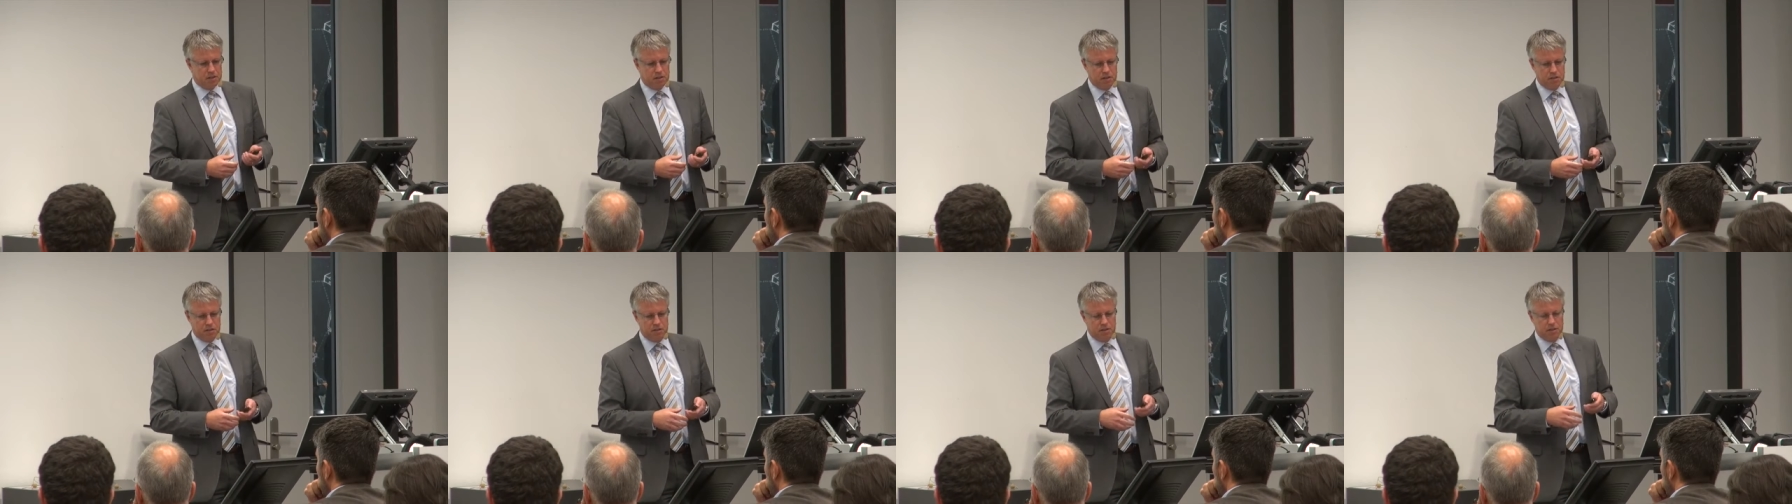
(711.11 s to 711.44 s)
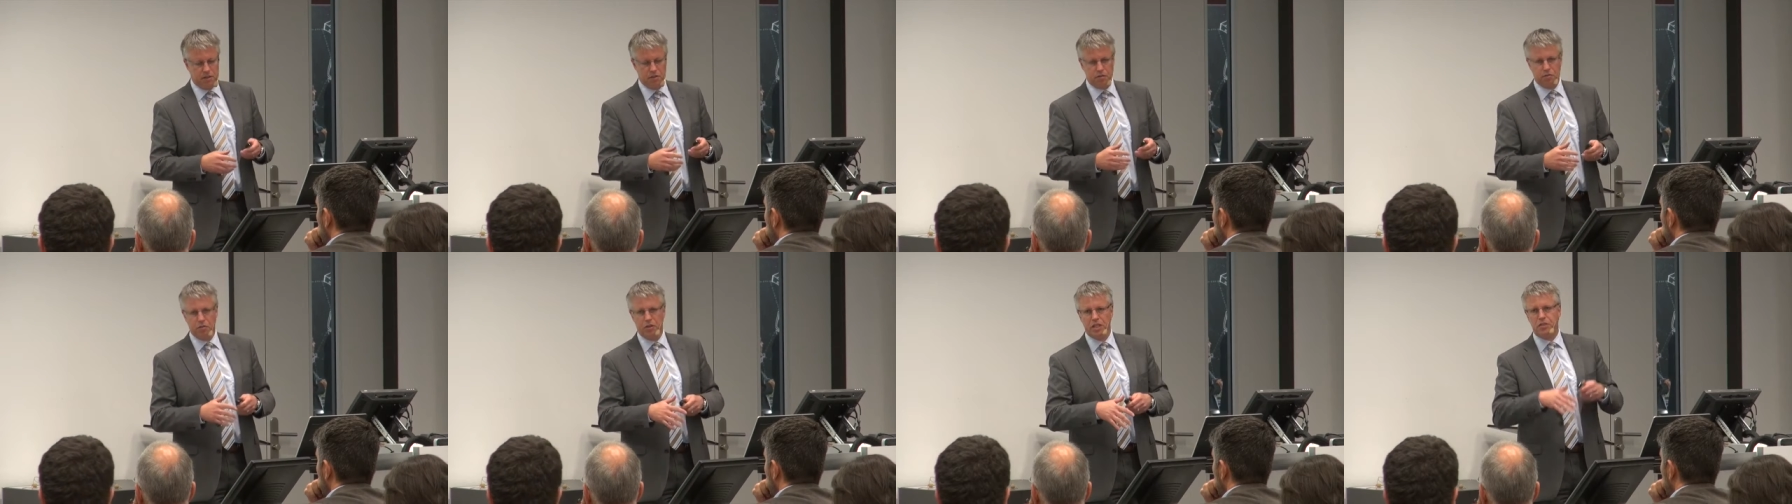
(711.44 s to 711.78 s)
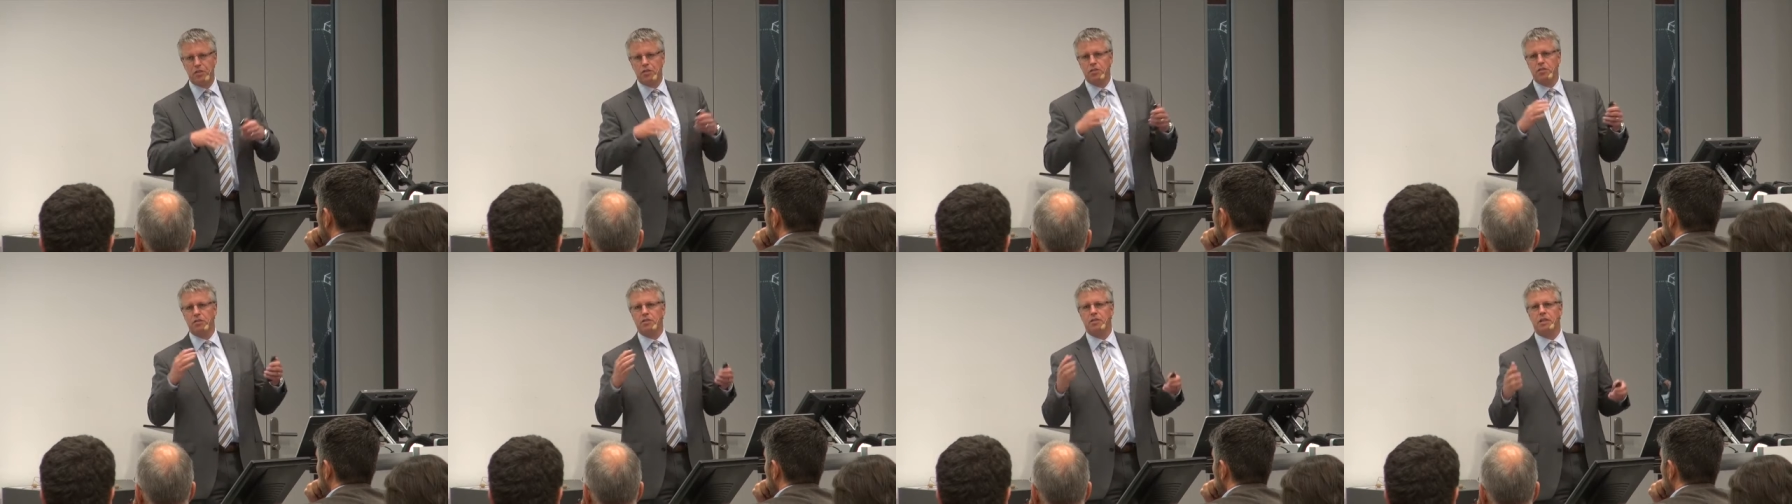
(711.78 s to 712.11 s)
these
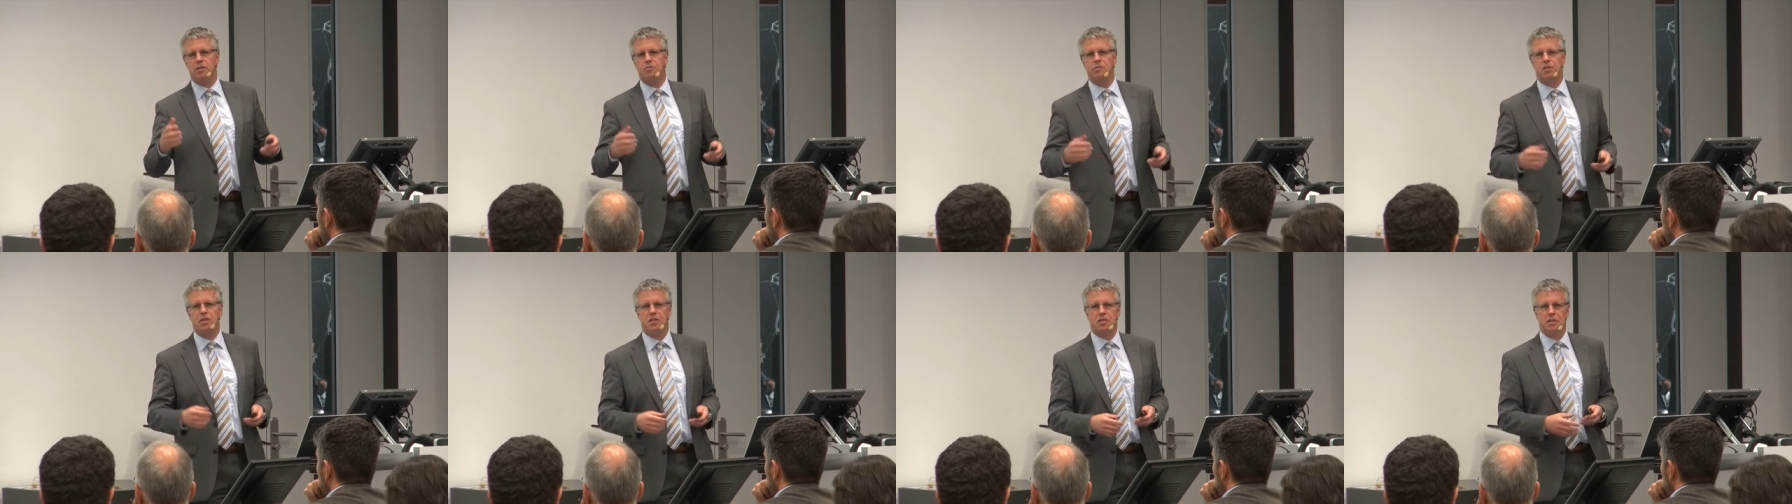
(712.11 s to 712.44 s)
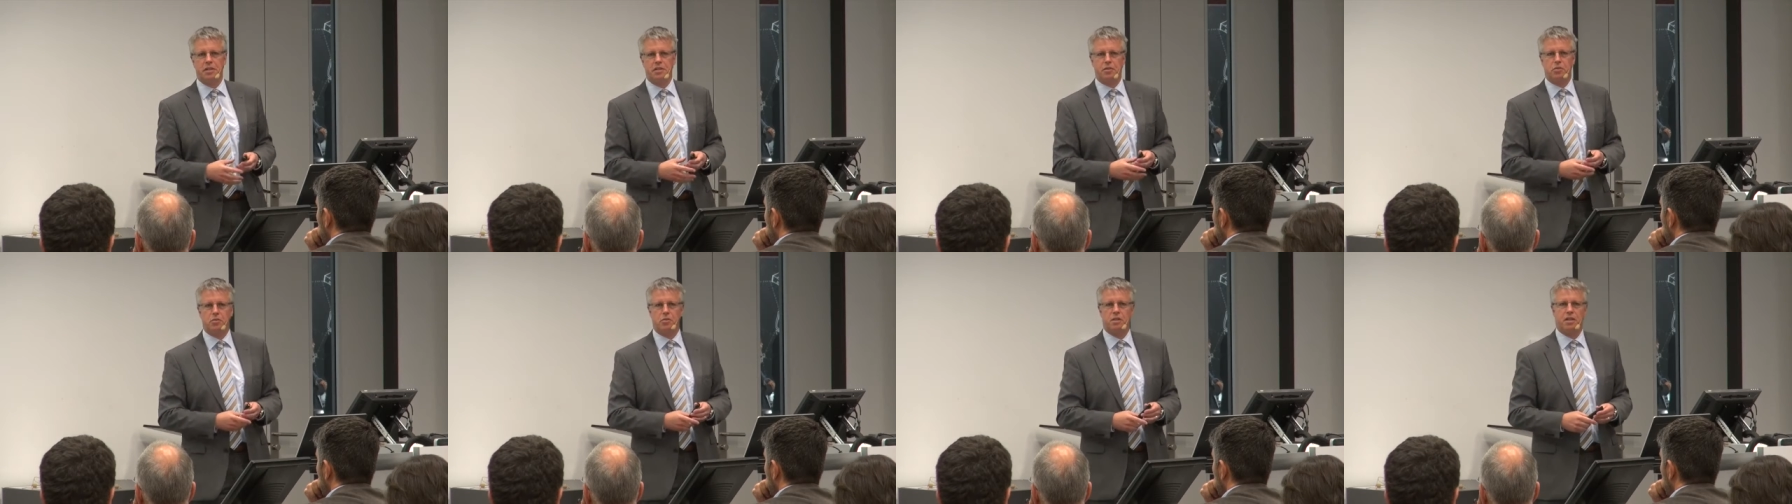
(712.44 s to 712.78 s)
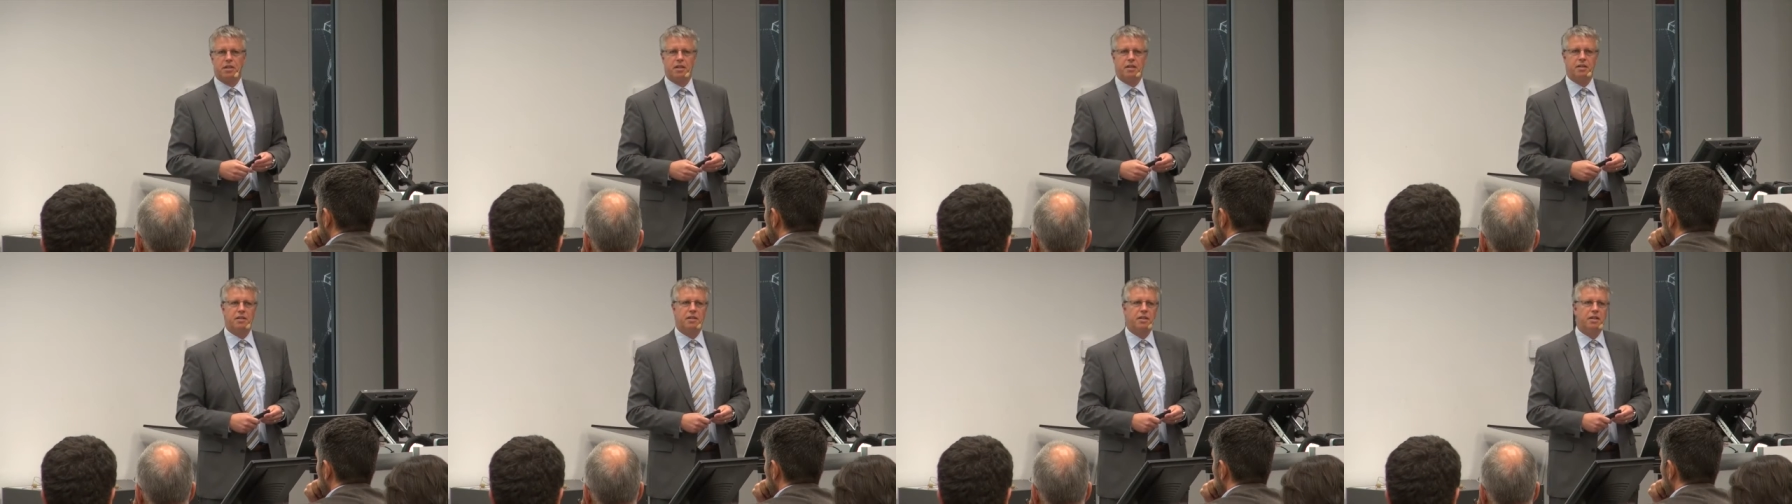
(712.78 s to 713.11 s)
visions that we read
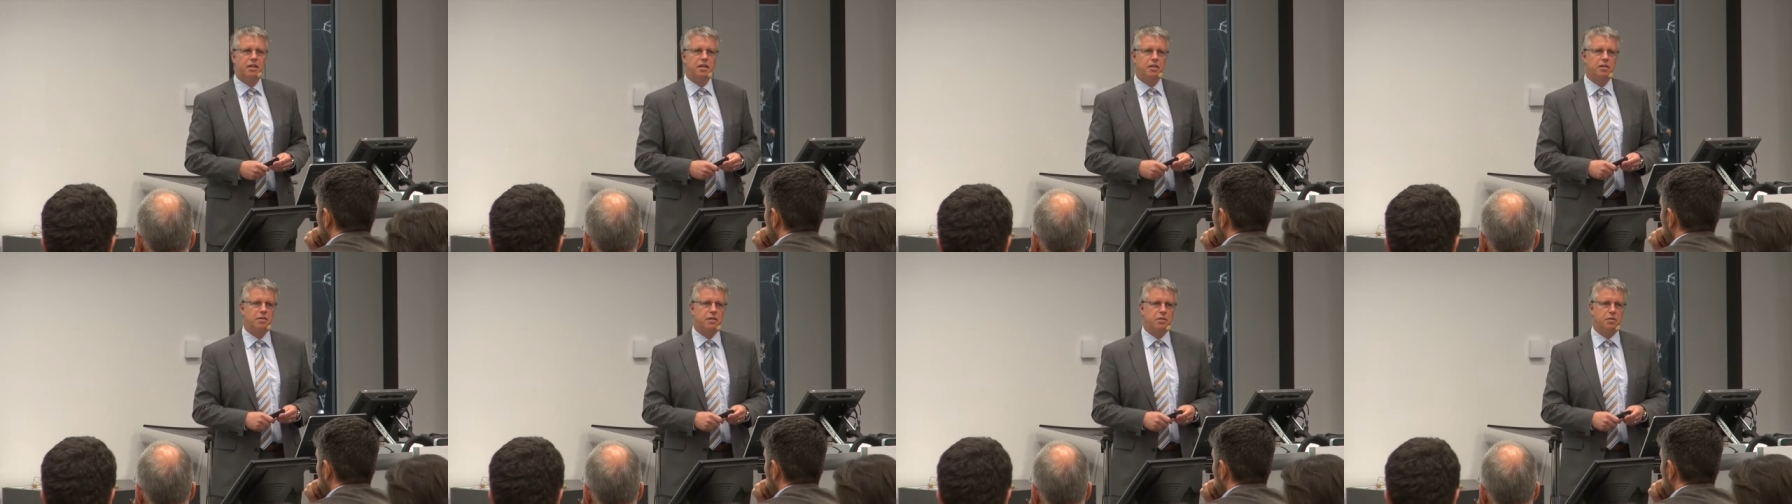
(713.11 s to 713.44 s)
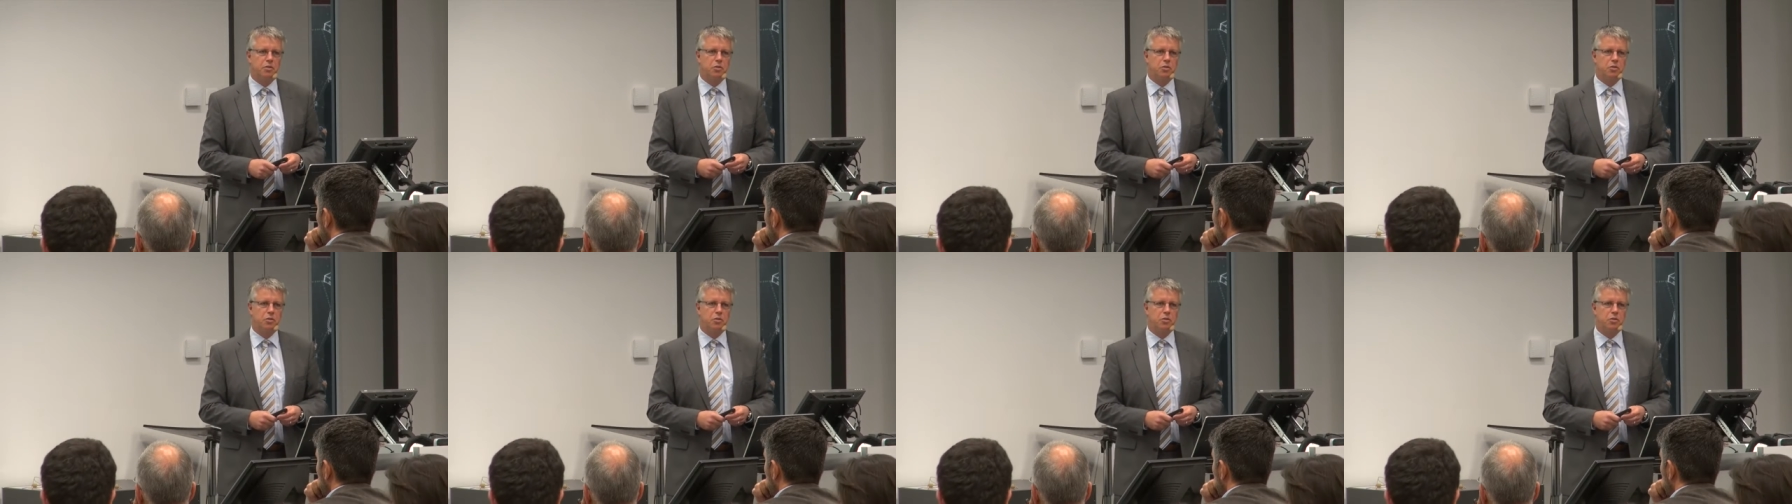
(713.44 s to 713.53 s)
today in the